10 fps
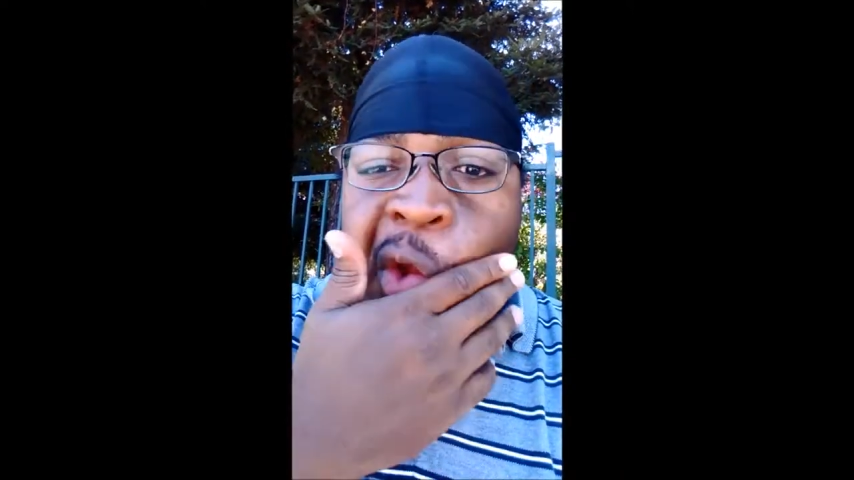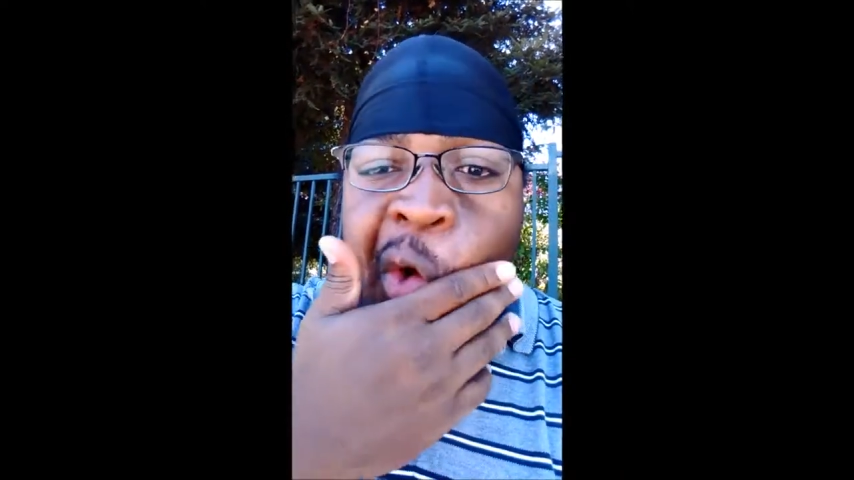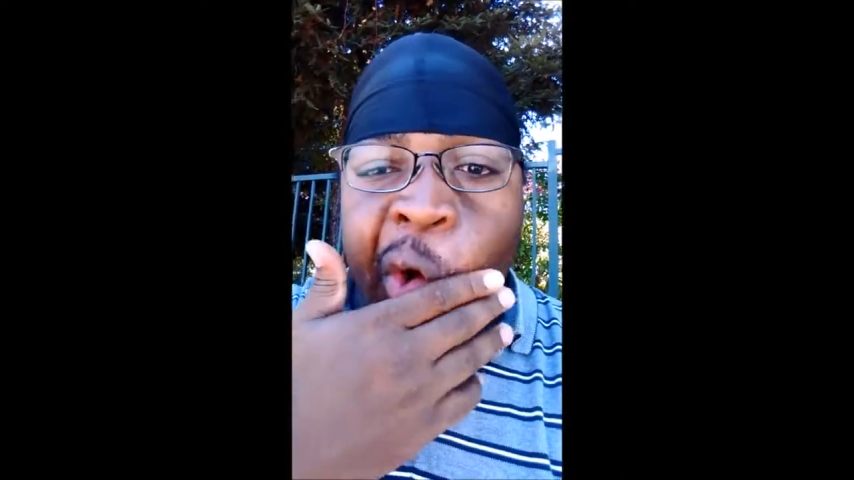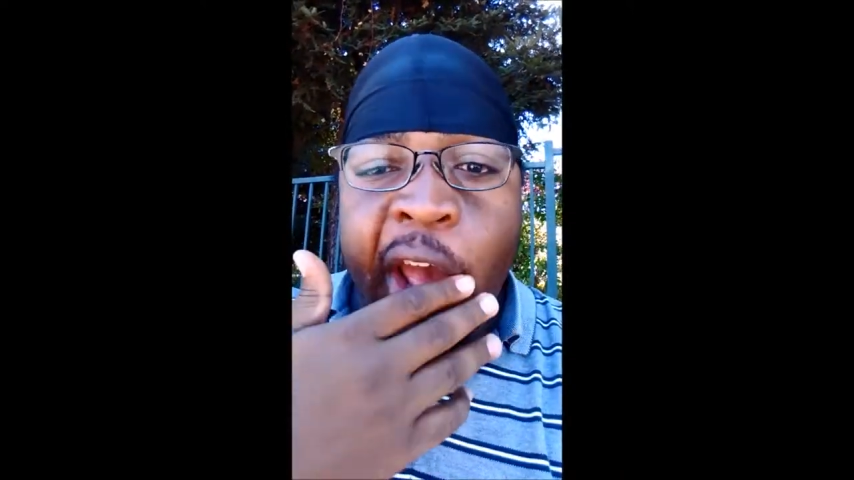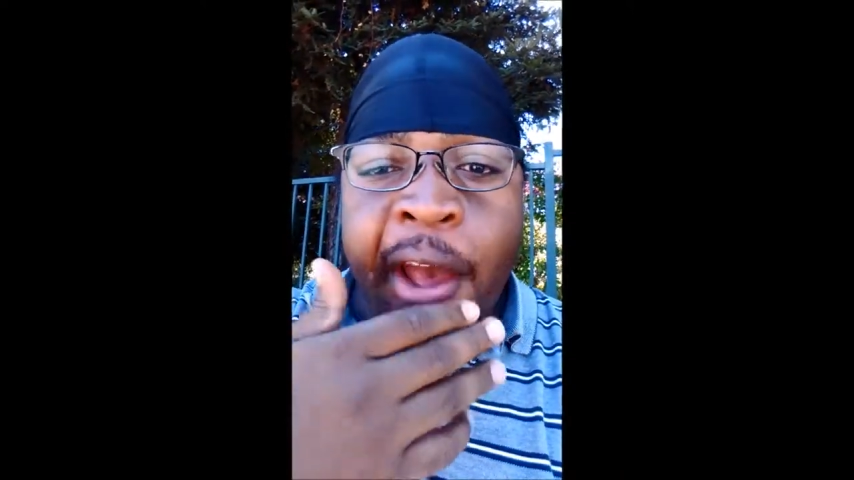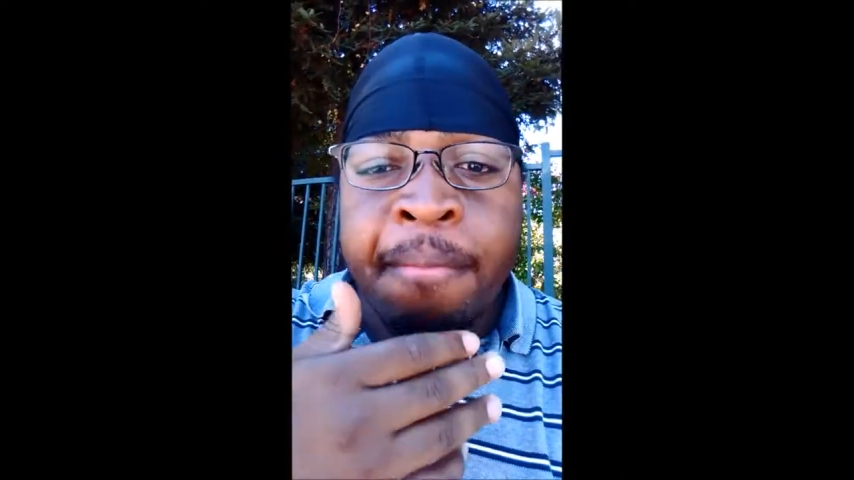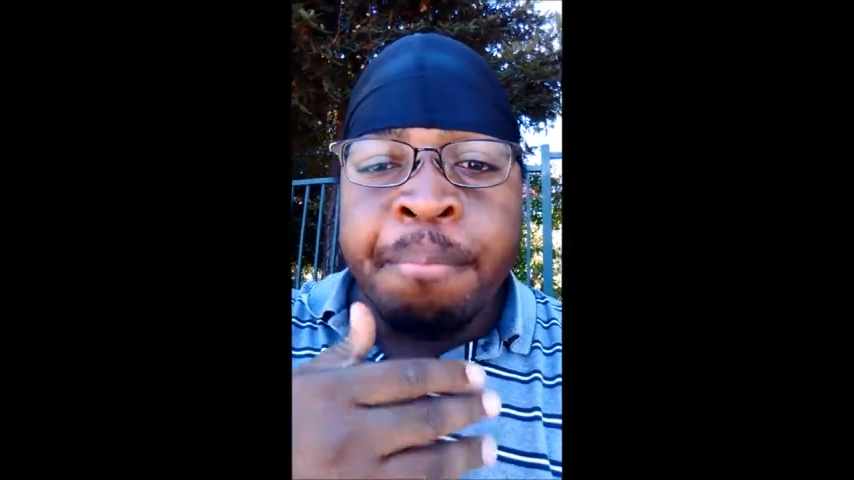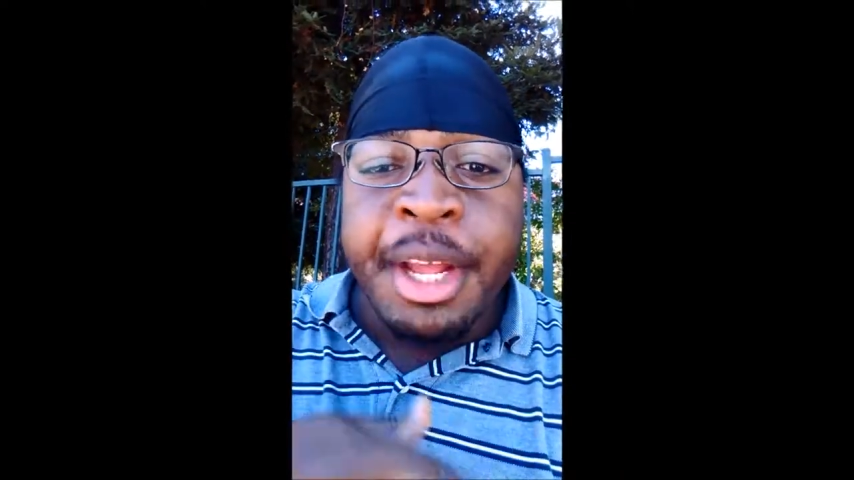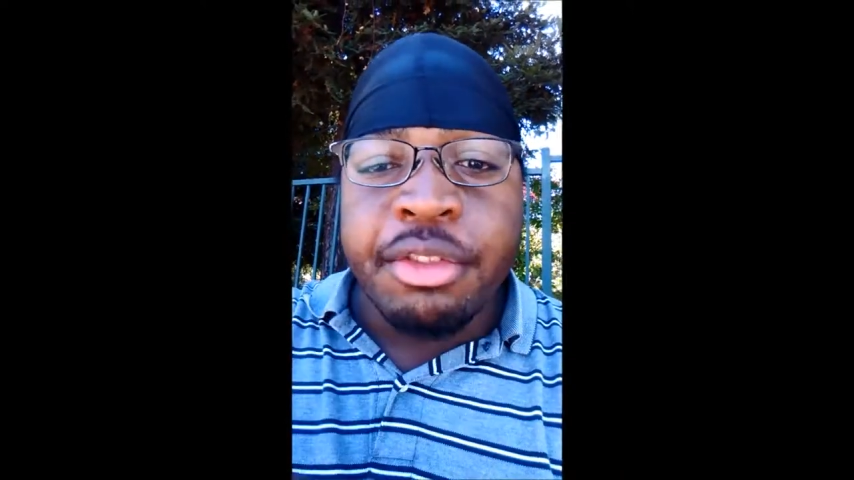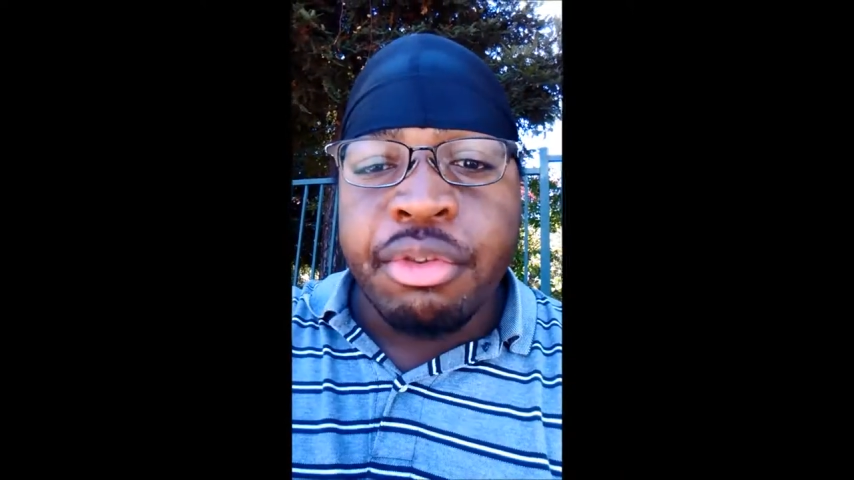who have
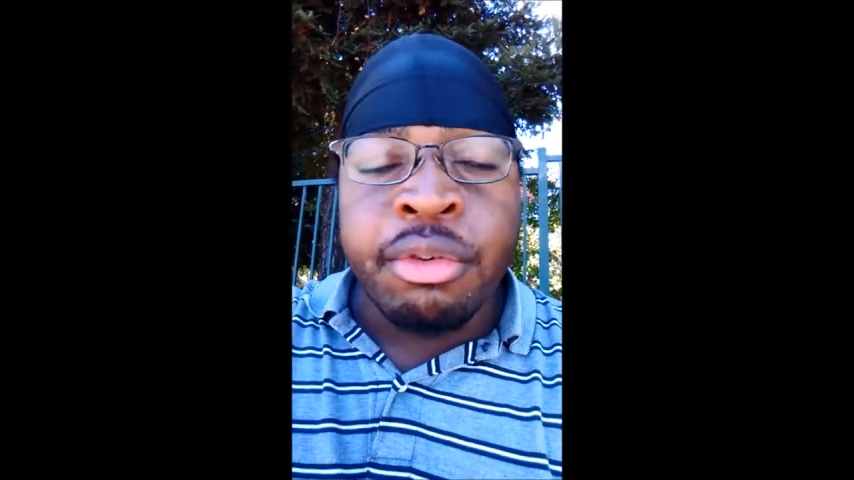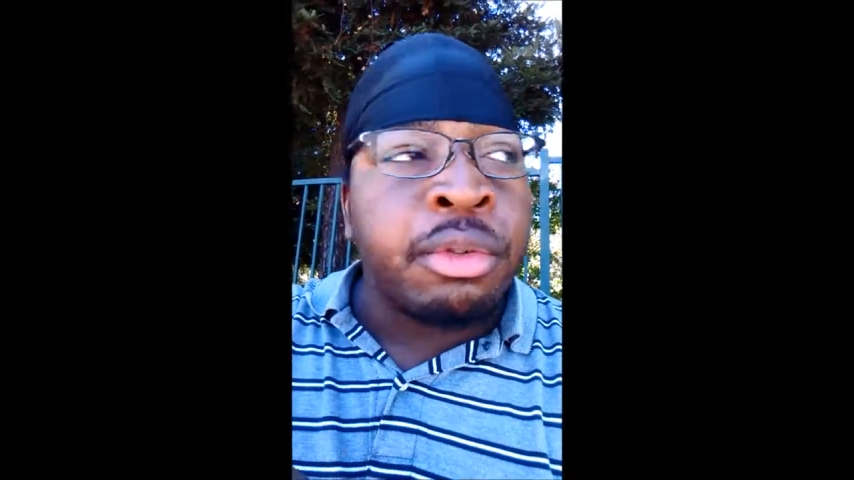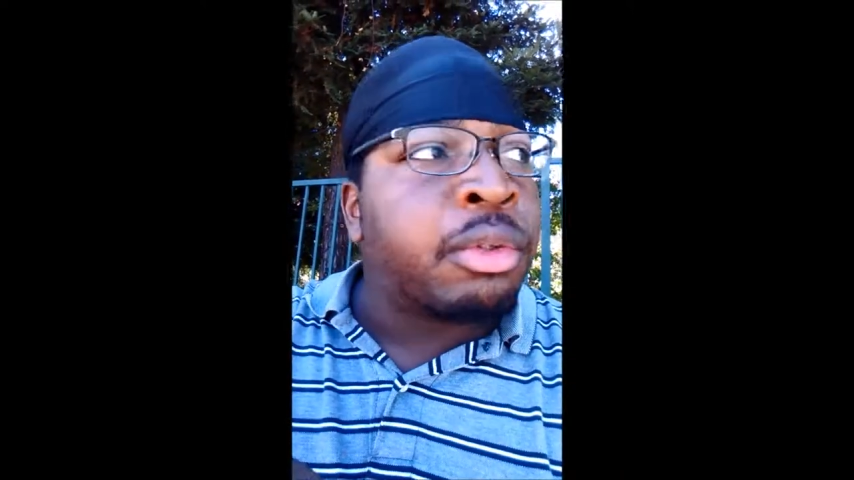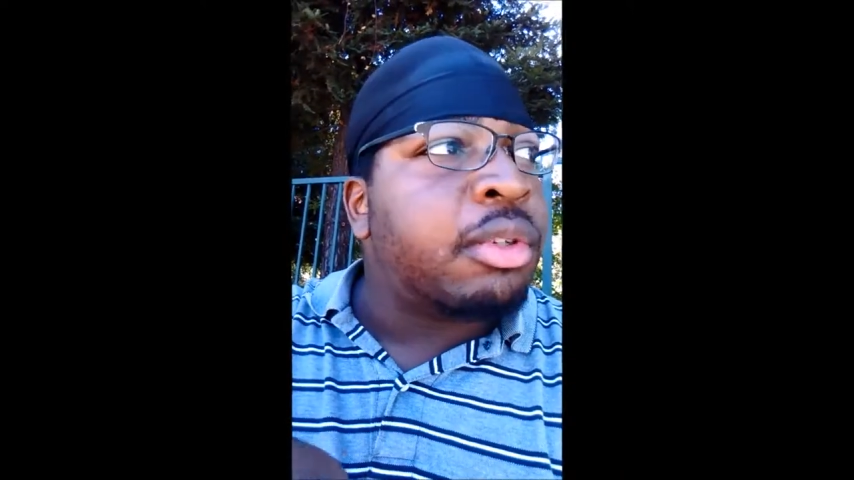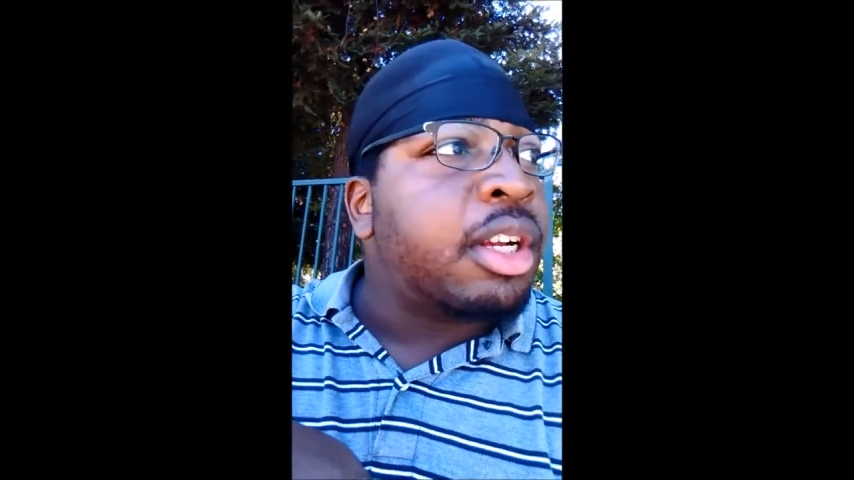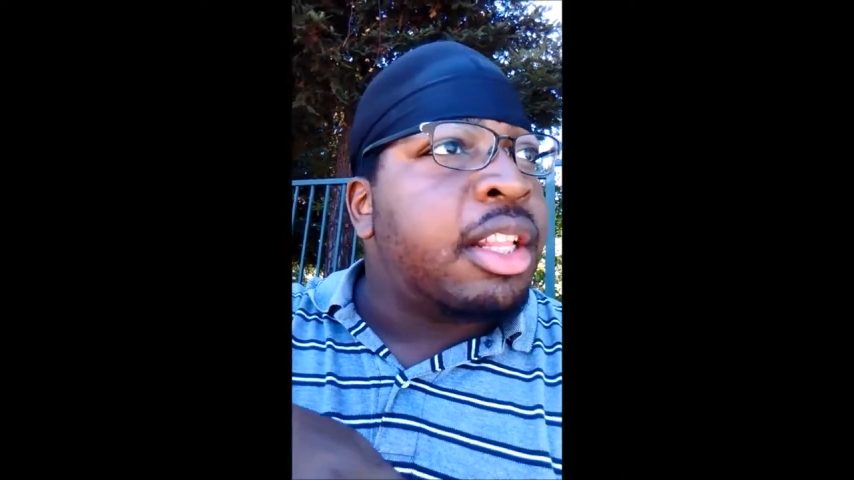been through